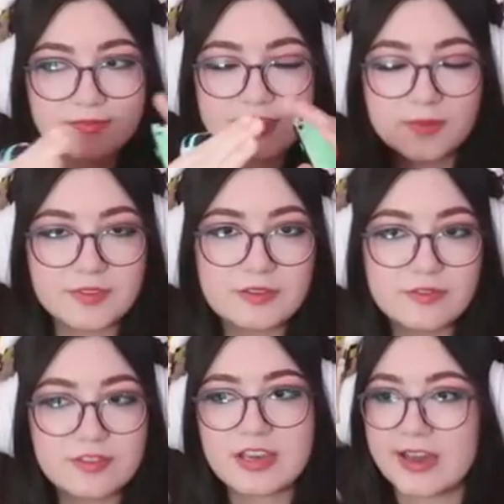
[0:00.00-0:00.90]
something
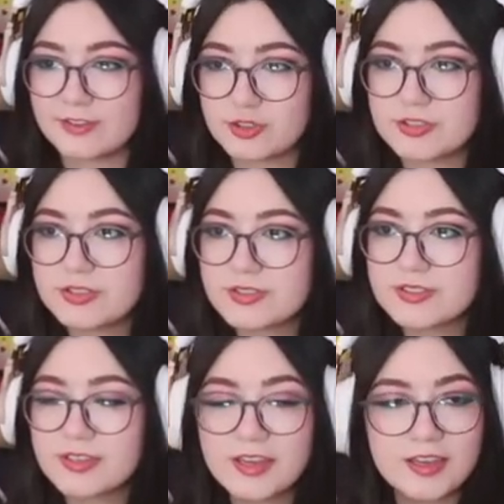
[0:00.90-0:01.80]
for the
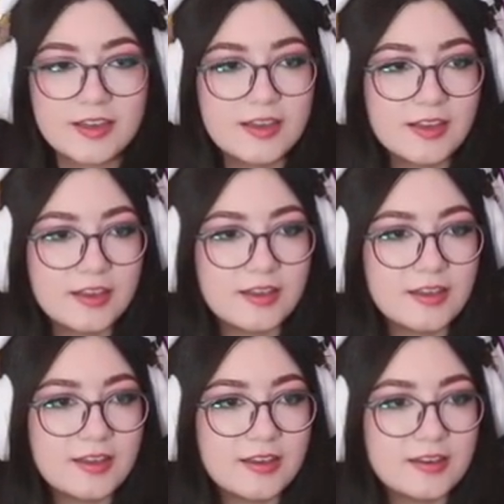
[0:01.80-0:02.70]
edges.
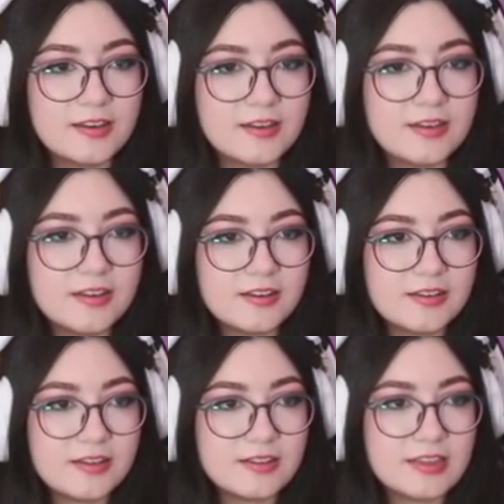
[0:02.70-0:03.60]
Uh,
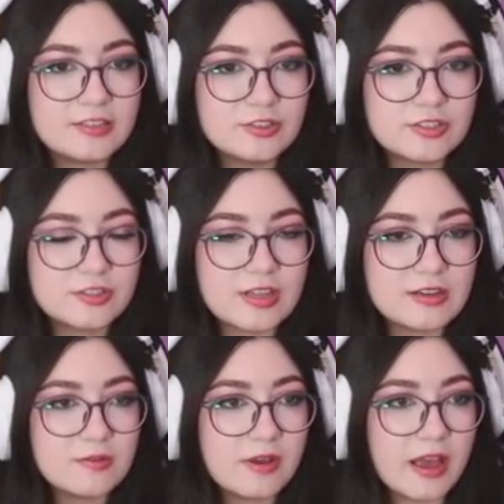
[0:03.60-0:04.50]
they just, they
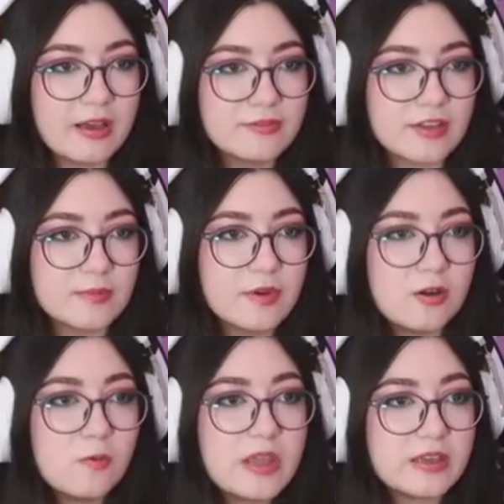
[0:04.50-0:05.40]
don't have them.
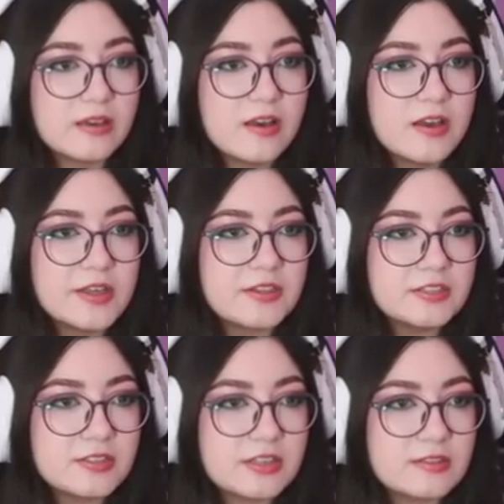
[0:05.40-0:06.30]
Oh, wait.
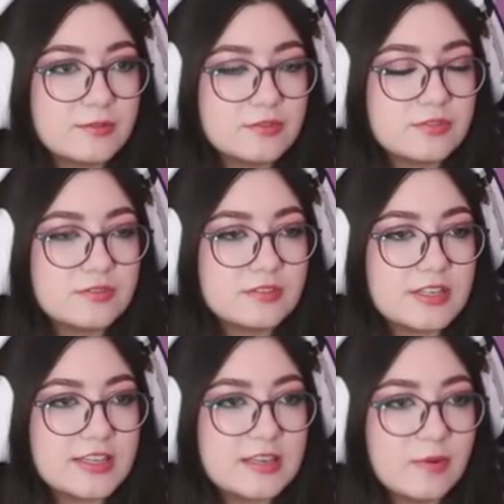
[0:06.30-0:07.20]
This, like, little
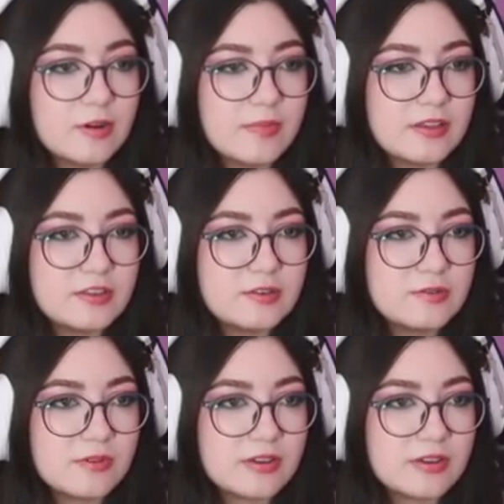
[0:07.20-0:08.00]
tiki bar menu?